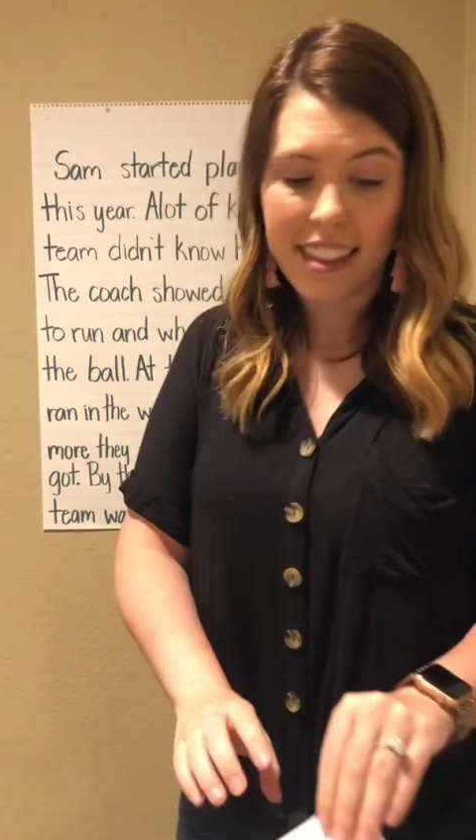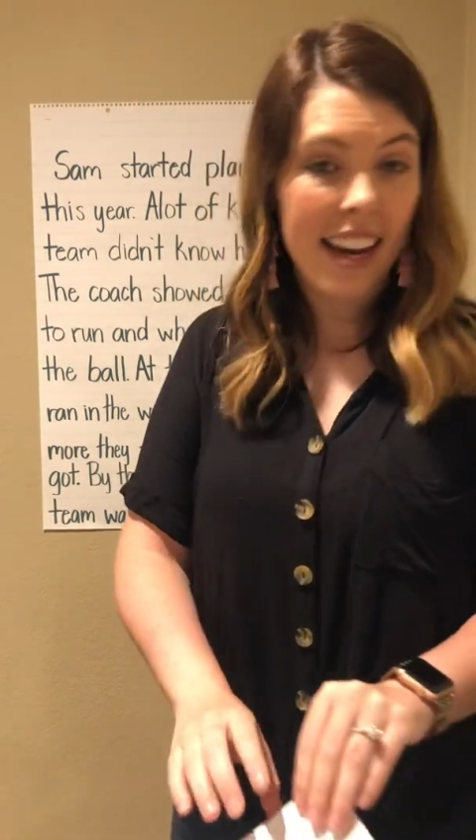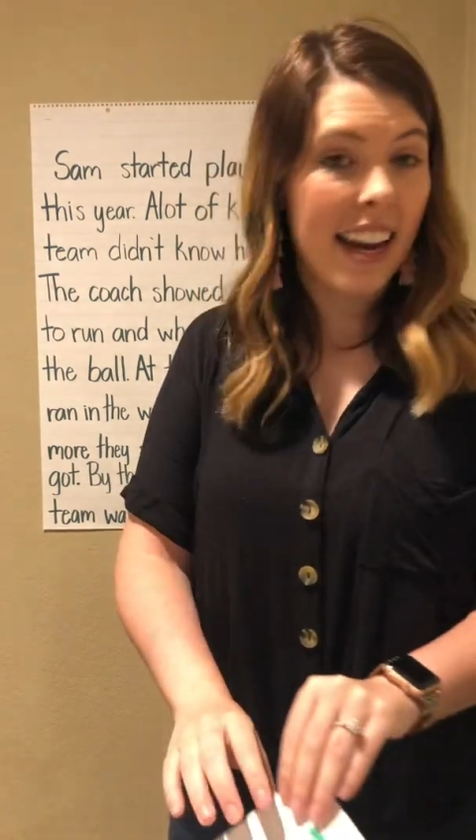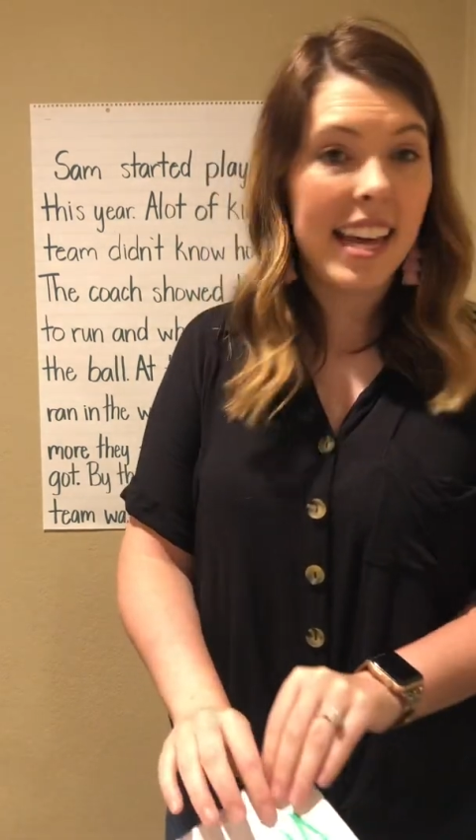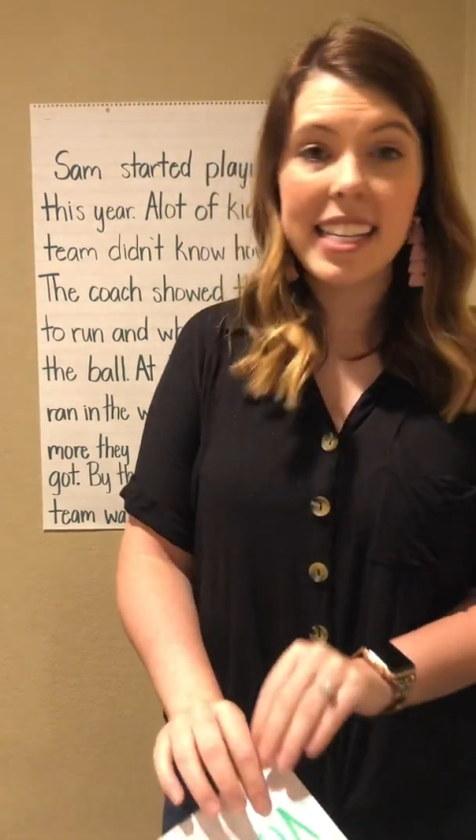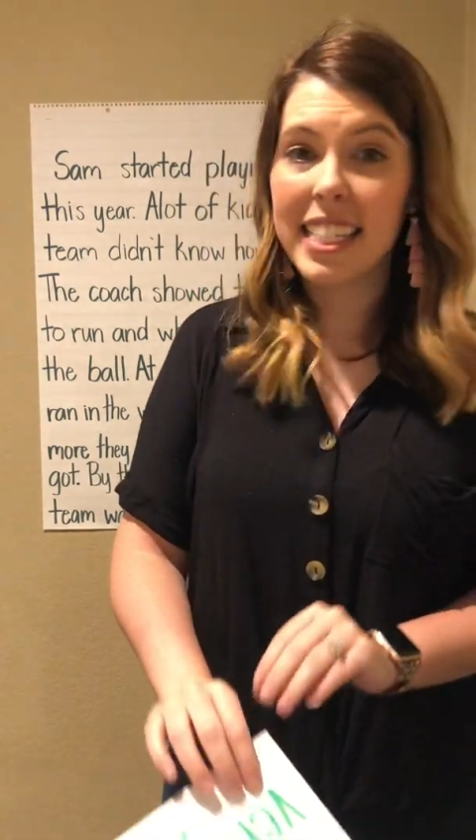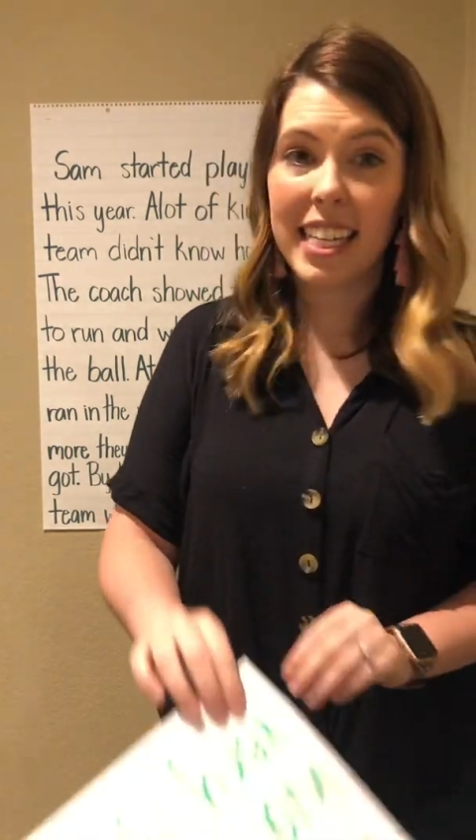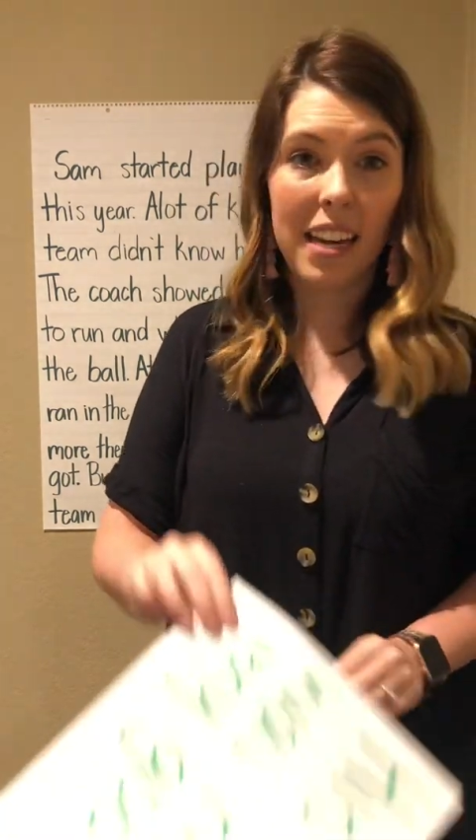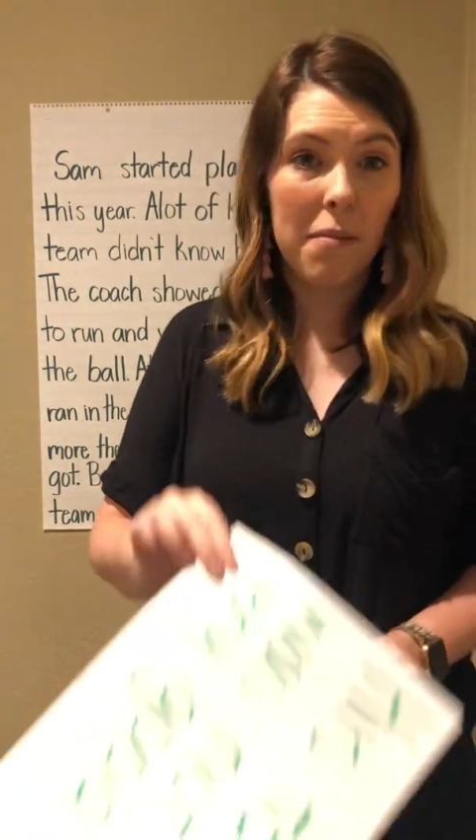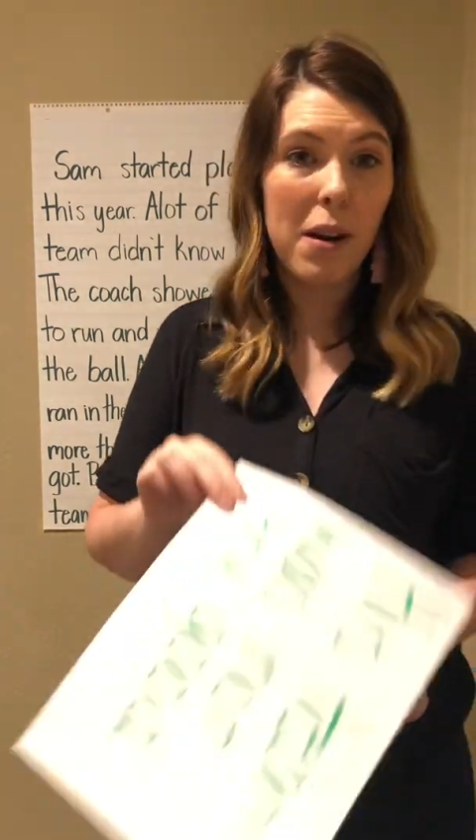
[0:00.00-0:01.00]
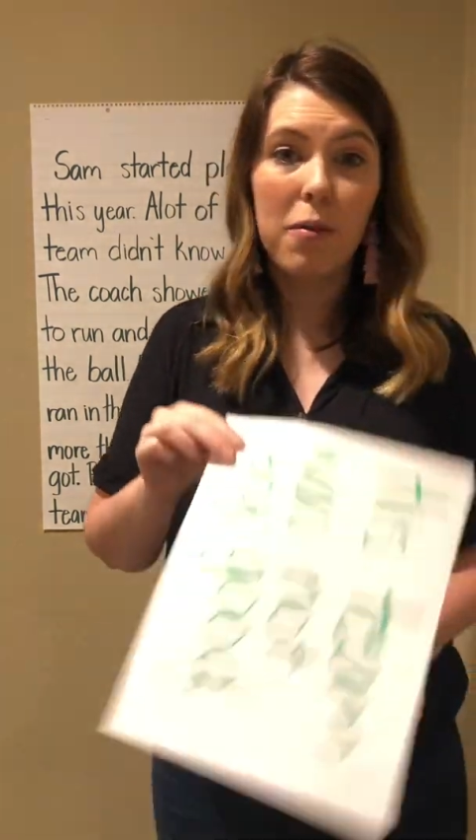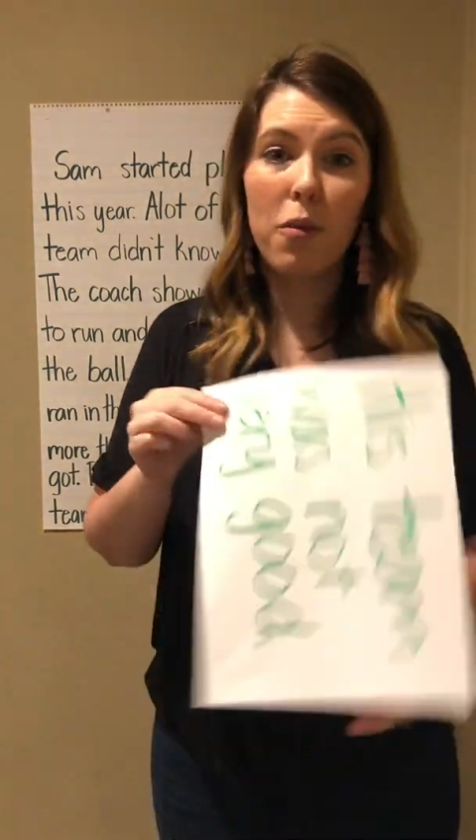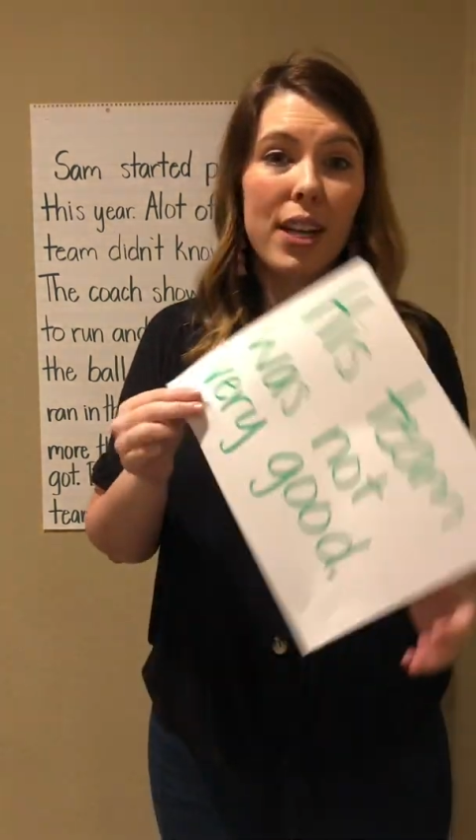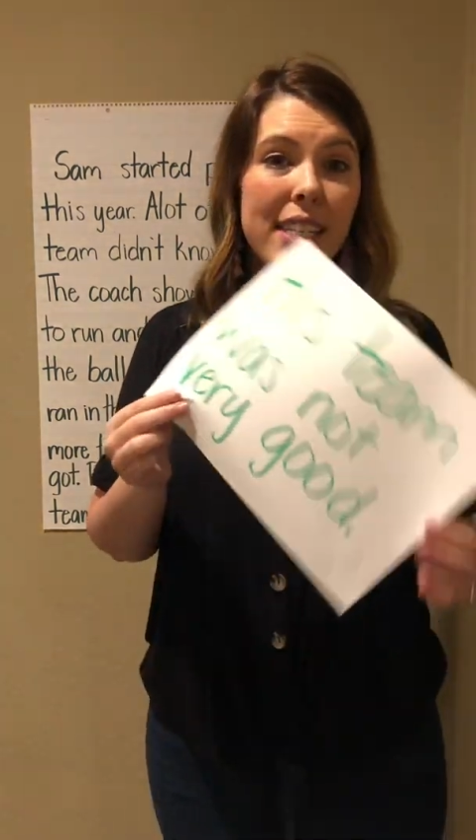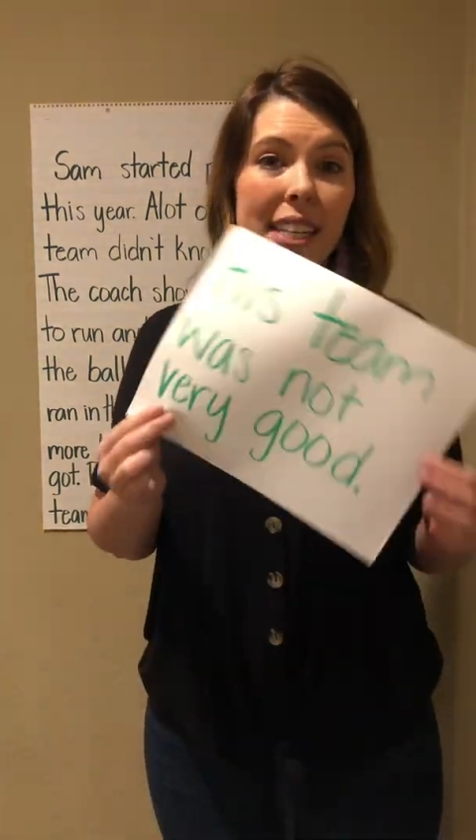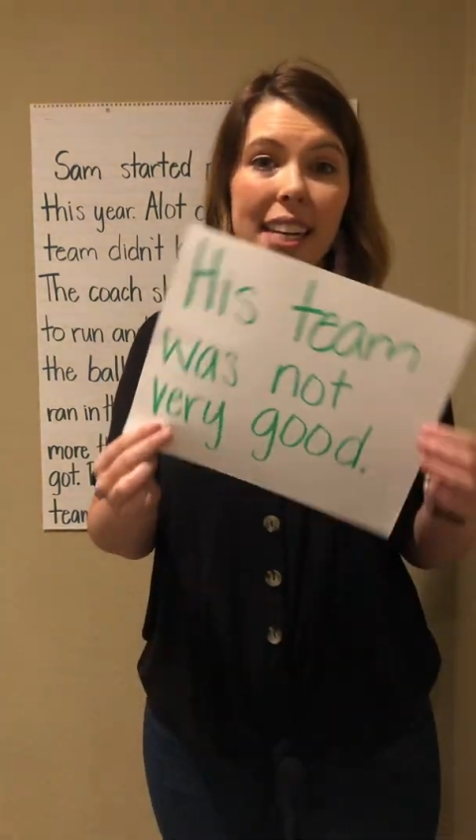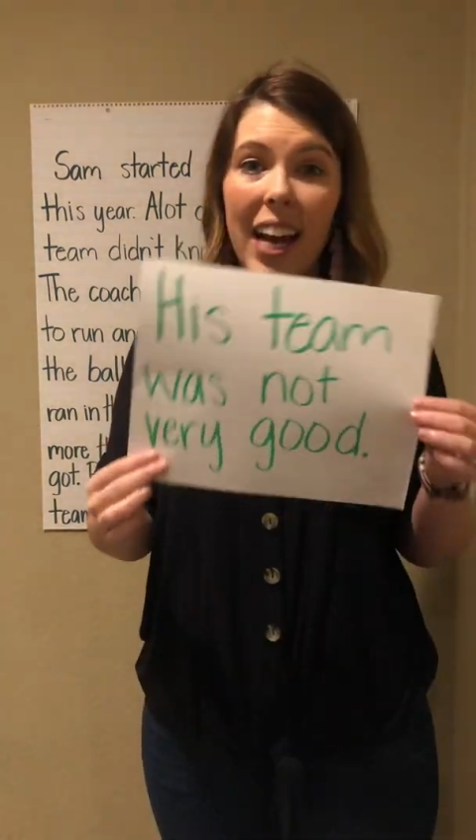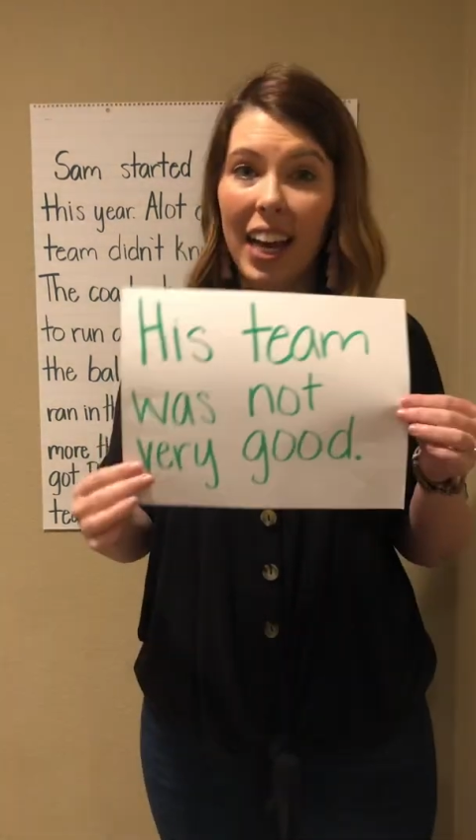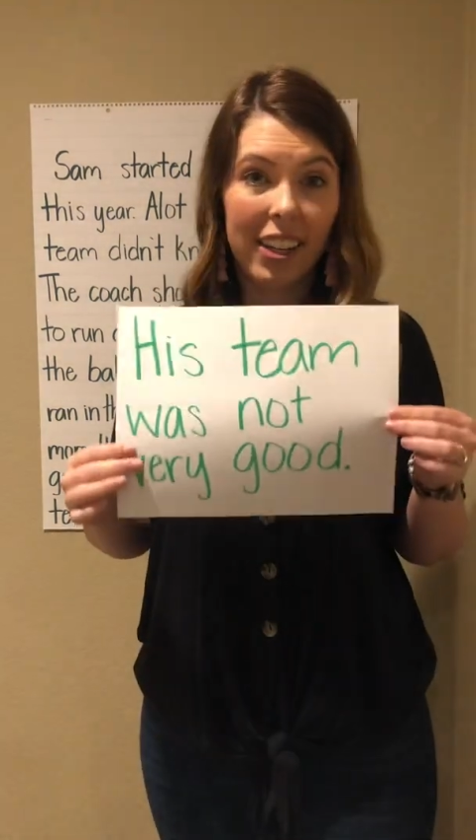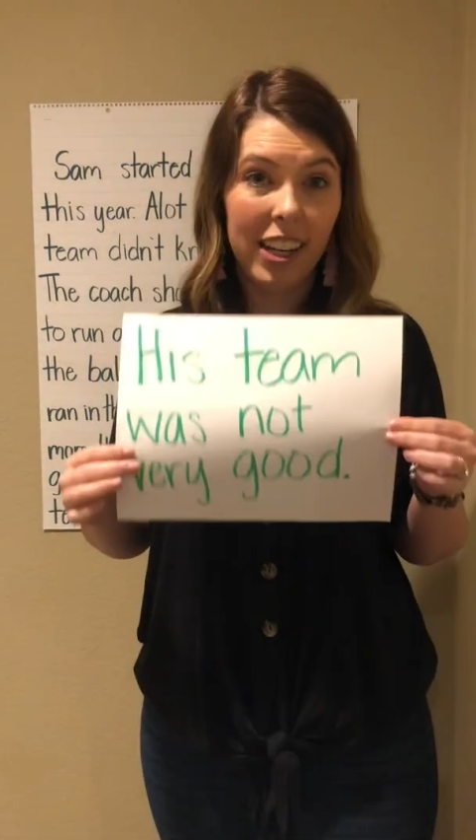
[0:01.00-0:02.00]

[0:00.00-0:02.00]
that his team was not